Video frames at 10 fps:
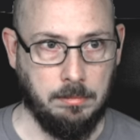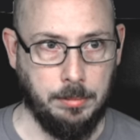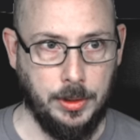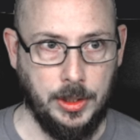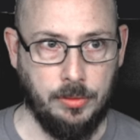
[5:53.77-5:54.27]

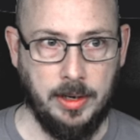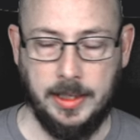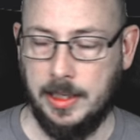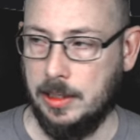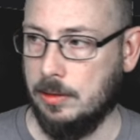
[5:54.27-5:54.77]
but it's right
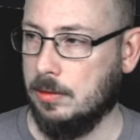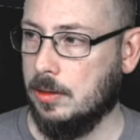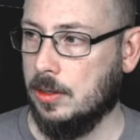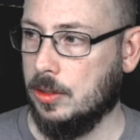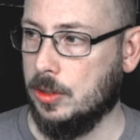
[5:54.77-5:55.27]
here.
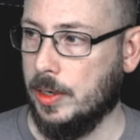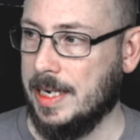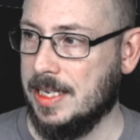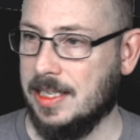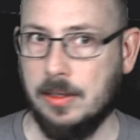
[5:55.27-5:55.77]
So I
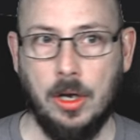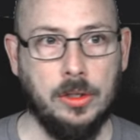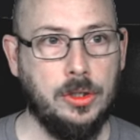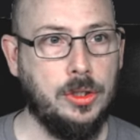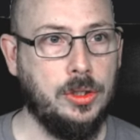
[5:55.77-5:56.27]
guess it
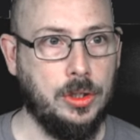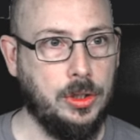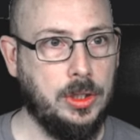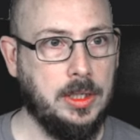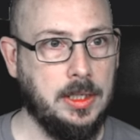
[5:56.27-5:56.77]
can't
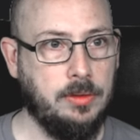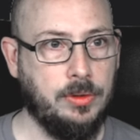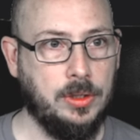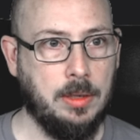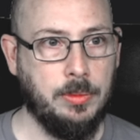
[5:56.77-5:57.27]
search this for
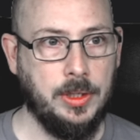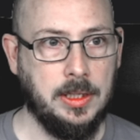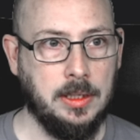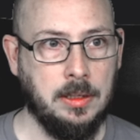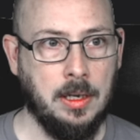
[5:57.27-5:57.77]
some
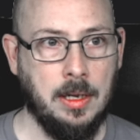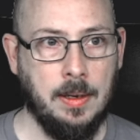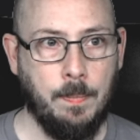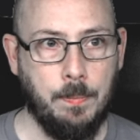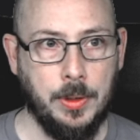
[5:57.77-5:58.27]
reason,
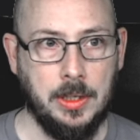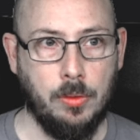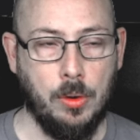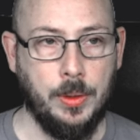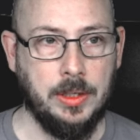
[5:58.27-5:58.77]
but it's
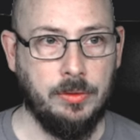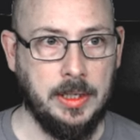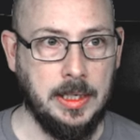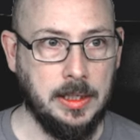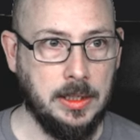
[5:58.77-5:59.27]
always
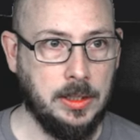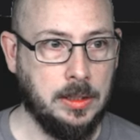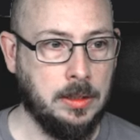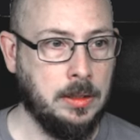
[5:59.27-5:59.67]
reading this.